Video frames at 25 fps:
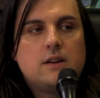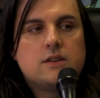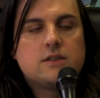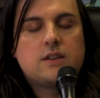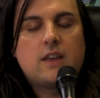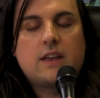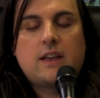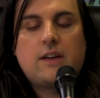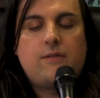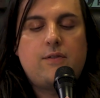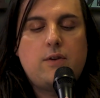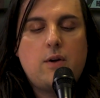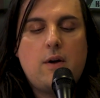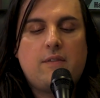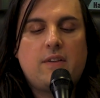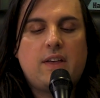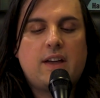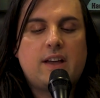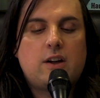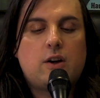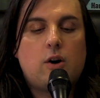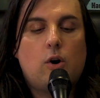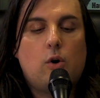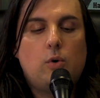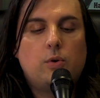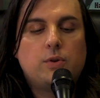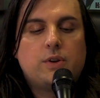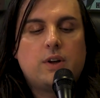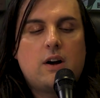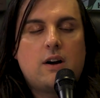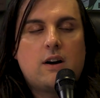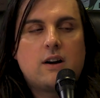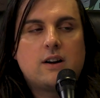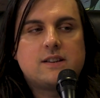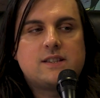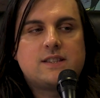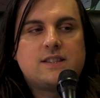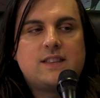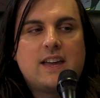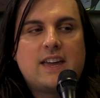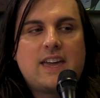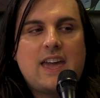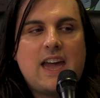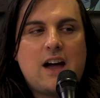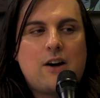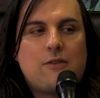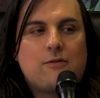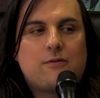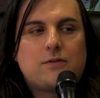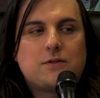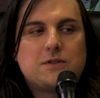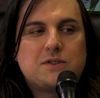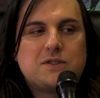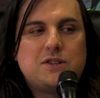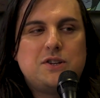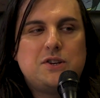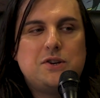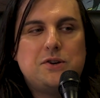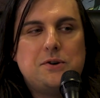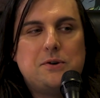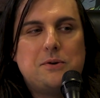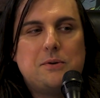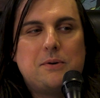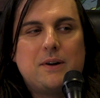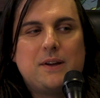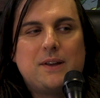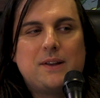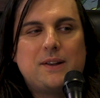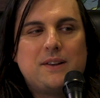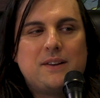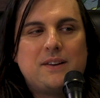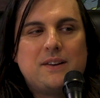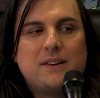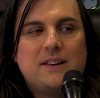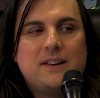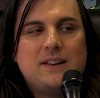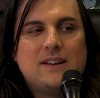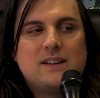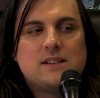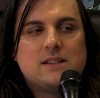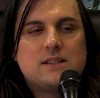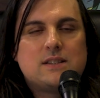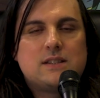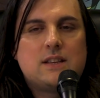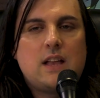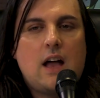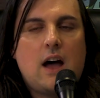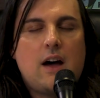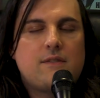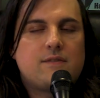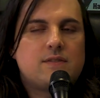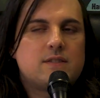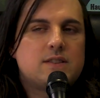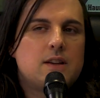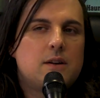So like if you have like gold hearts, they count for 2 and stuff.